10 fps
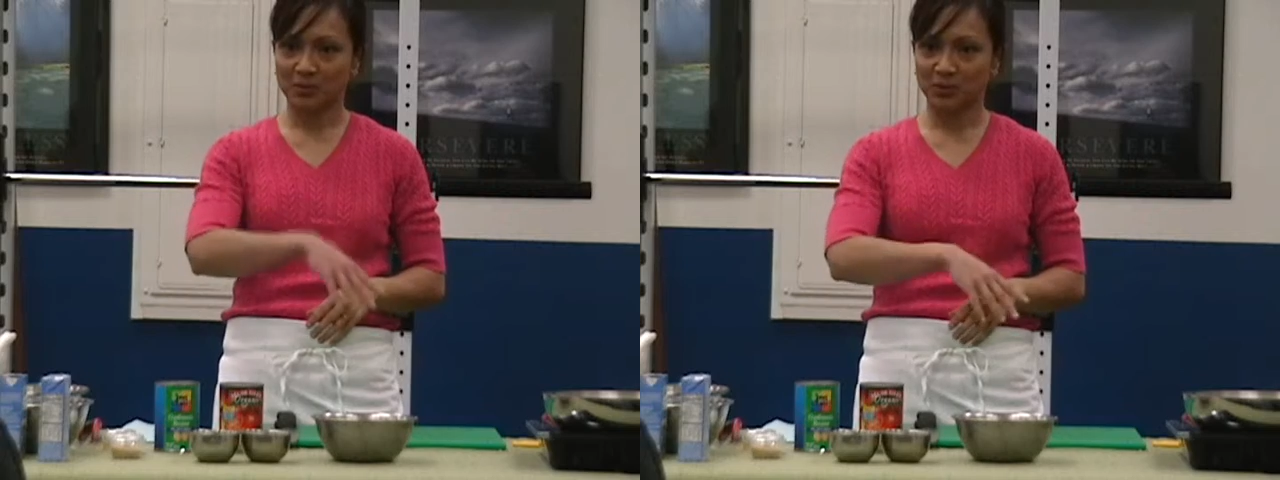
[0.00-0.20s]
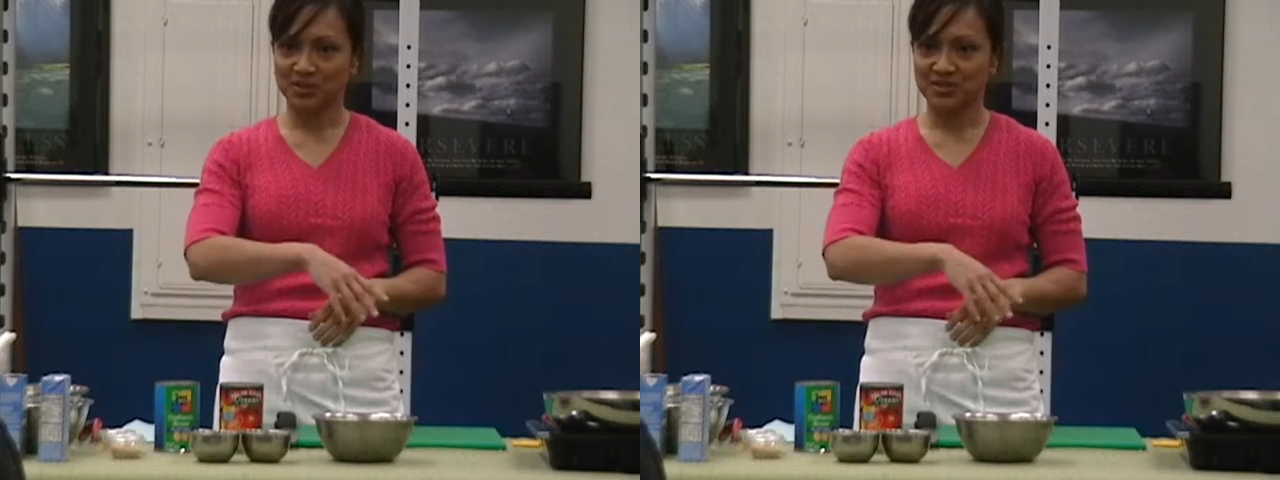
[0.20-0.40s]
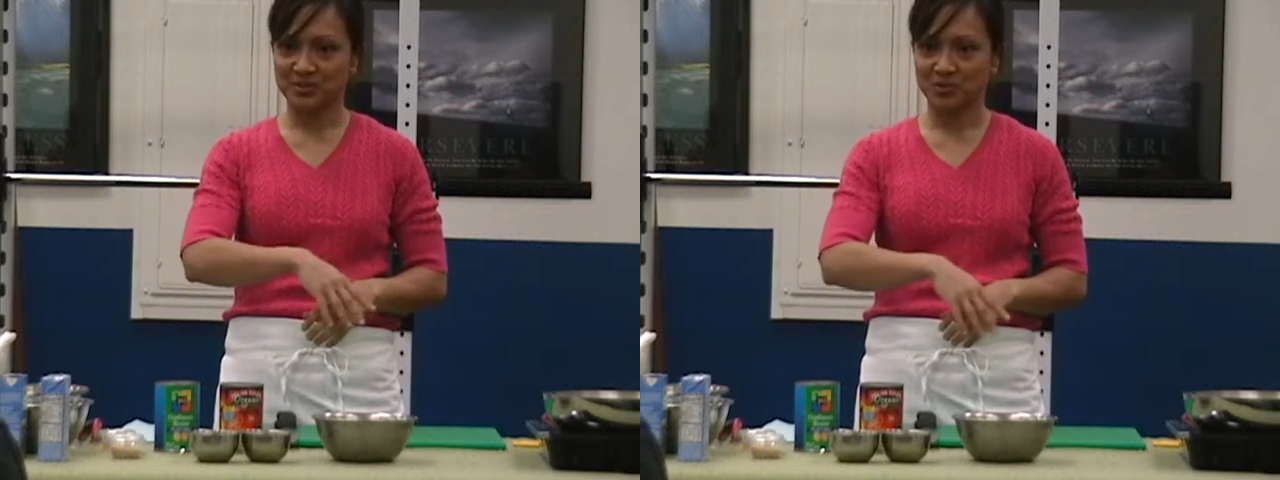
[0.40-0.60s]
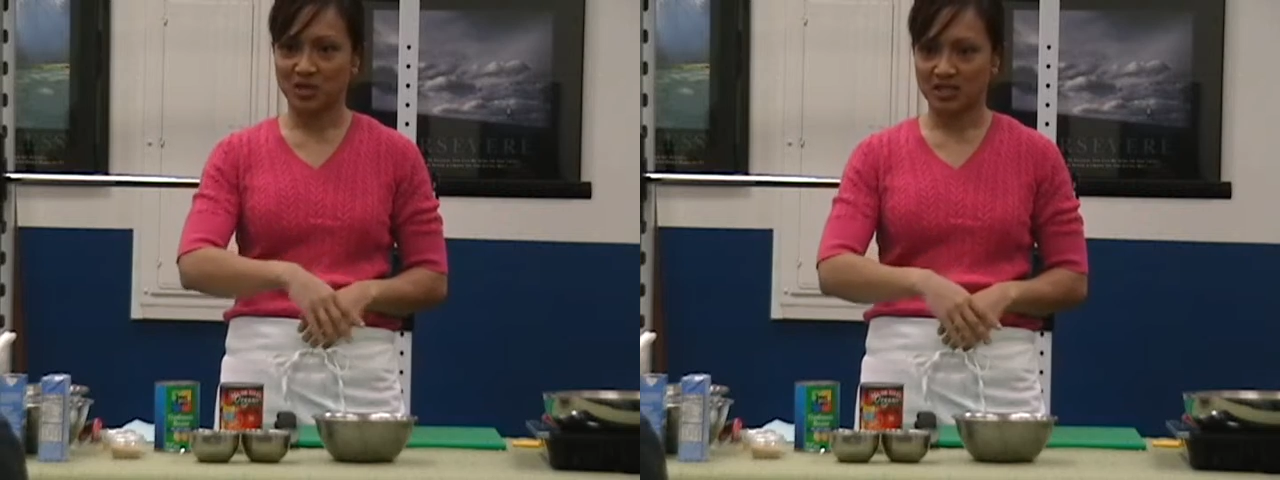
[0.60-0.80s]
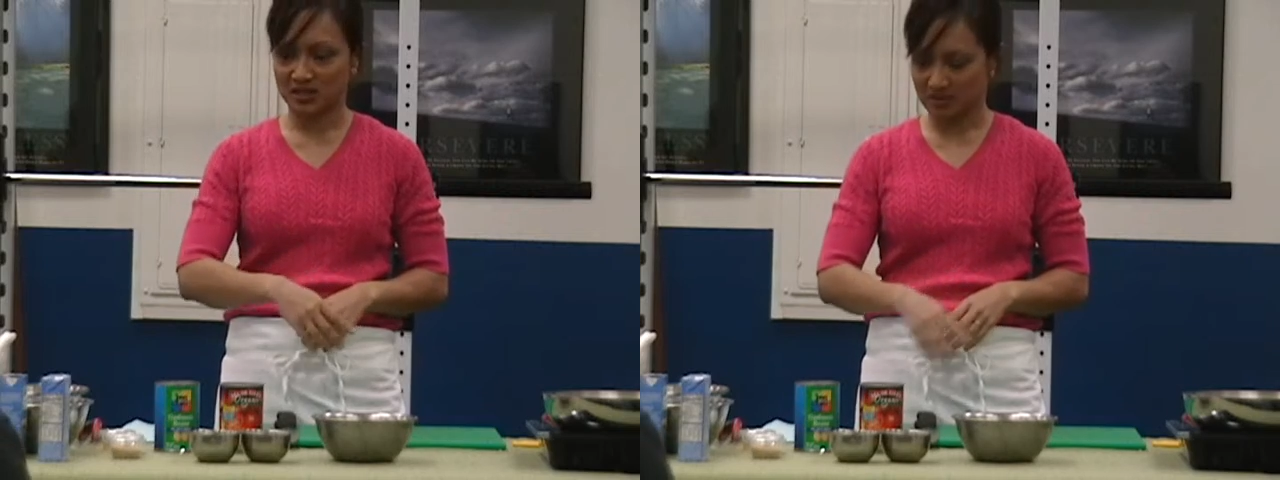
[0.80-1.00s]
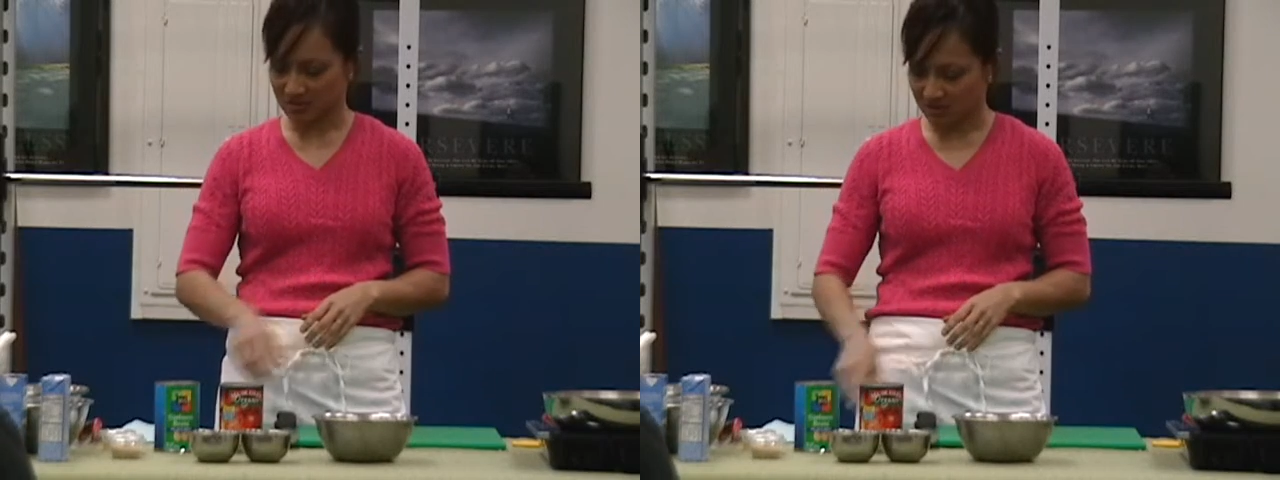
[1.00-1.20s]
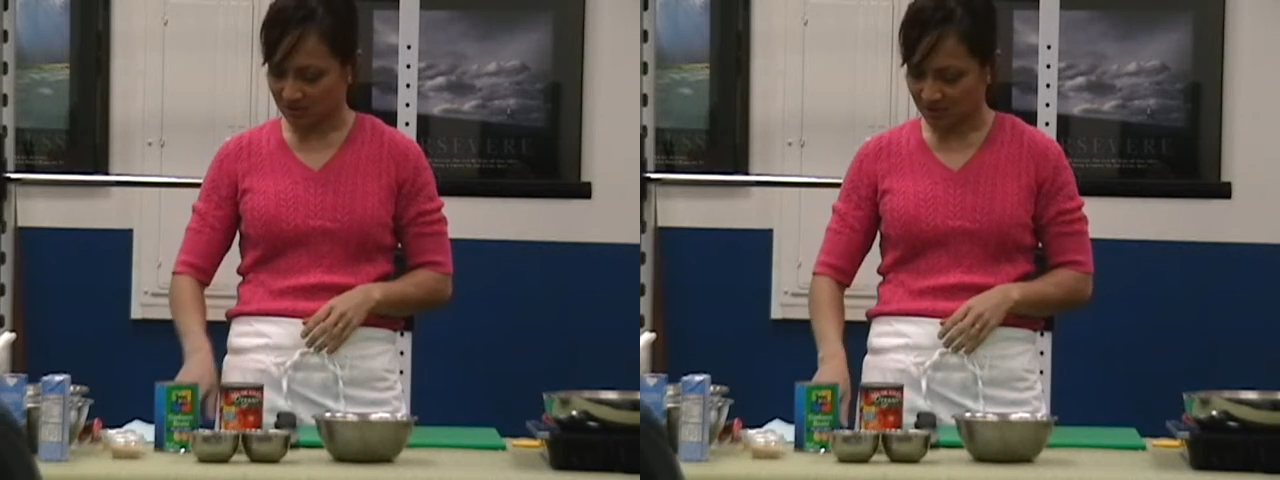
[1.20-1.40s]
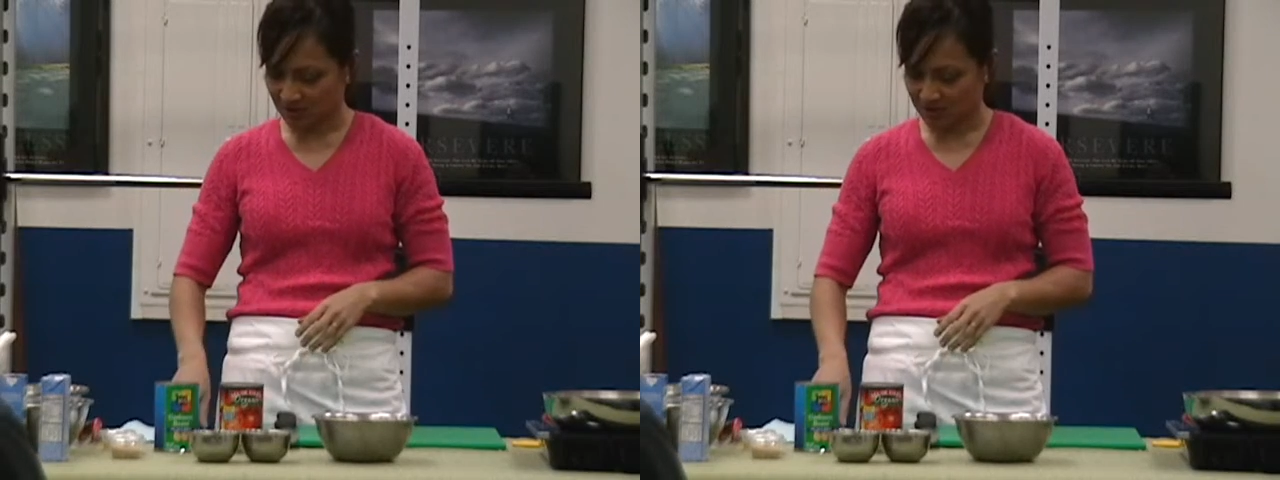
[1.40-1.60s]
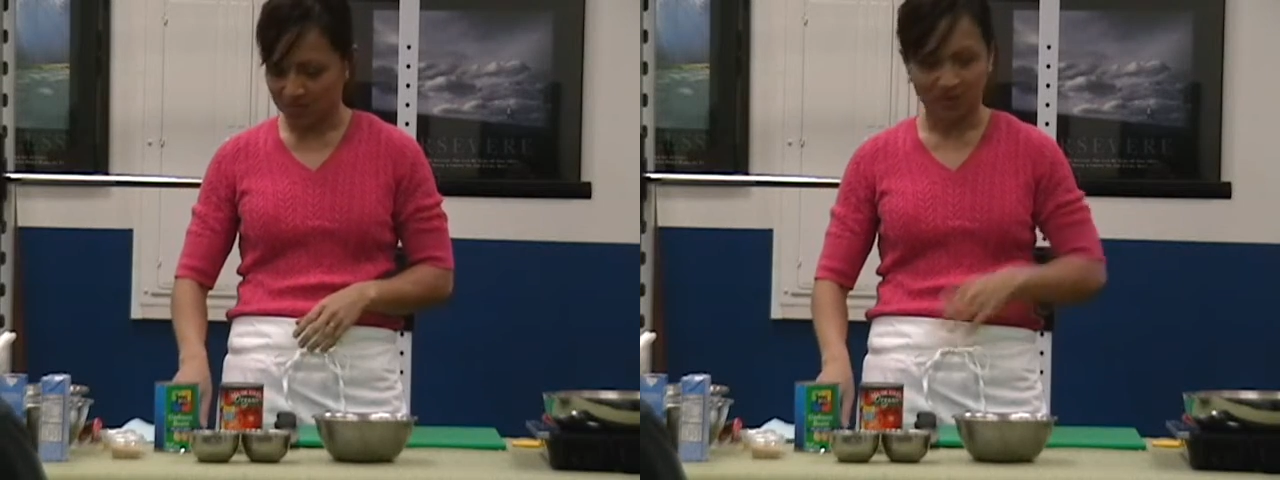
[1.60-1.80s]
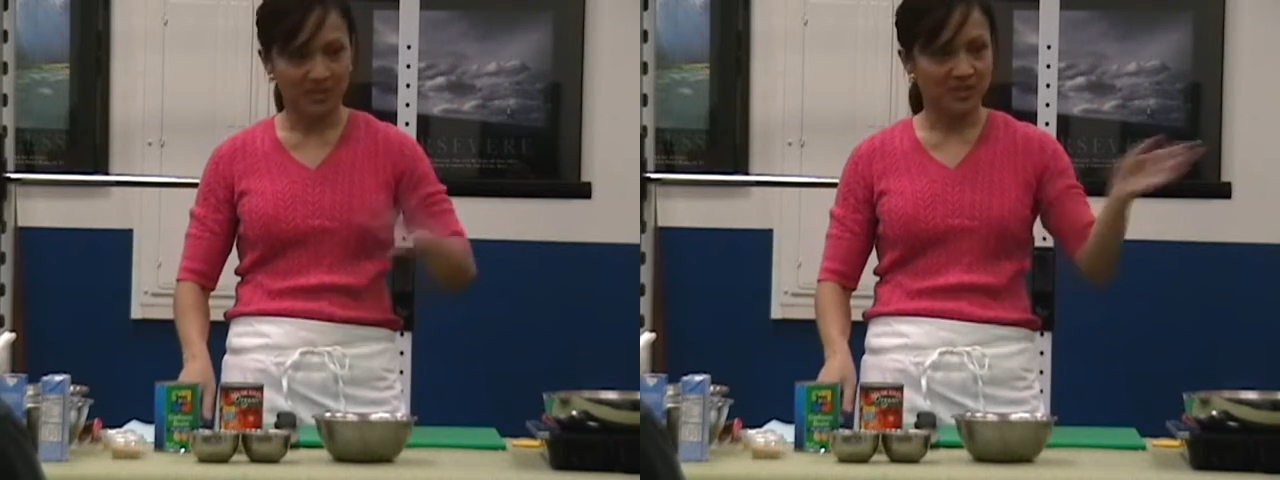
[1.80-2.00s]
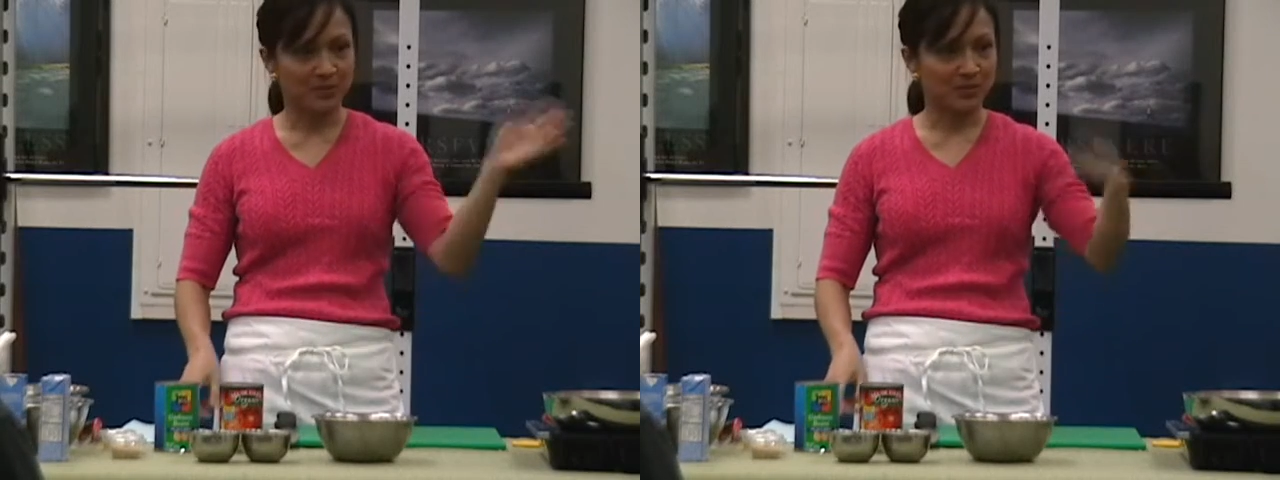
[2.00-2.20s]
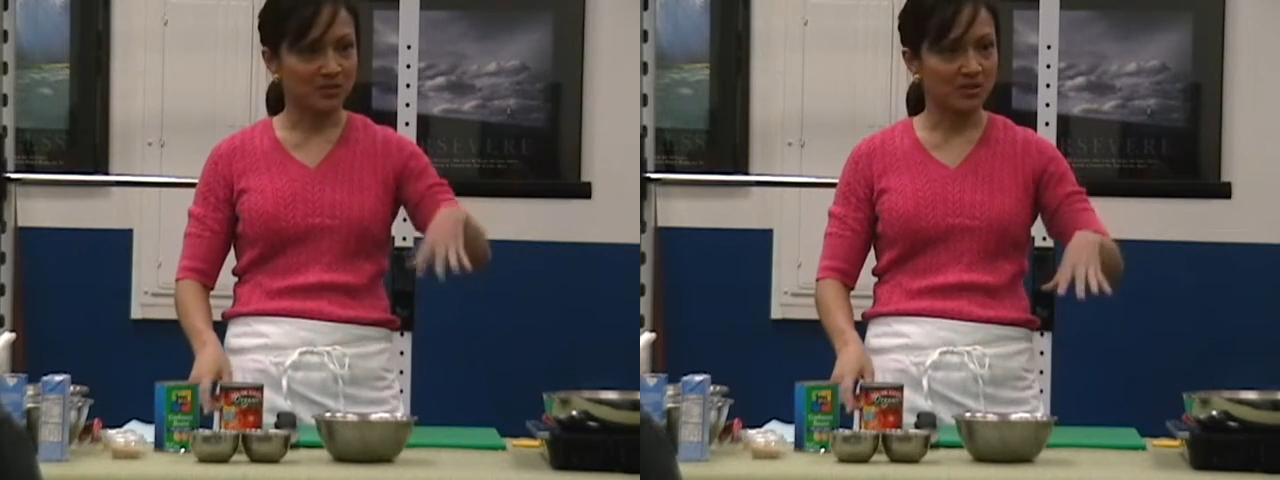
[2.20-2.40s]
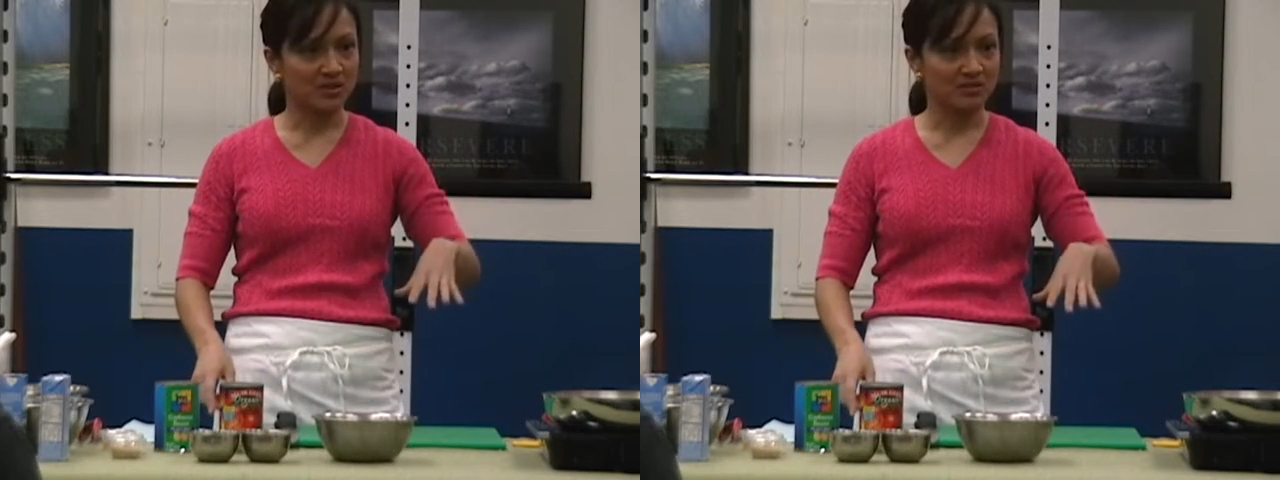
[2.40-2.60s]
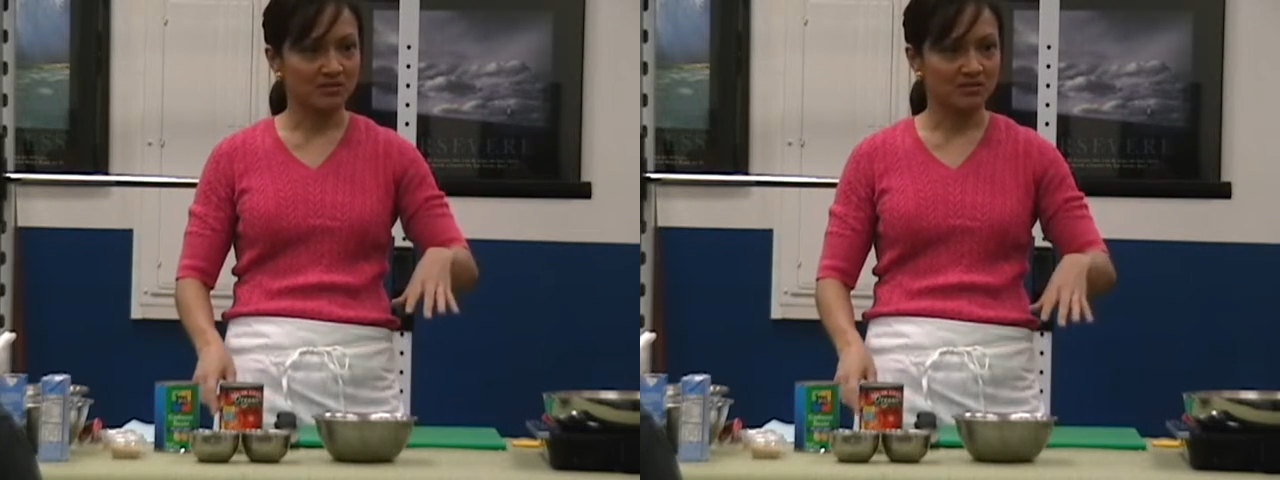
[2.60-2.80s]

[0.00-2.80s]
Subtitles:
put in some water, put it in the boulder,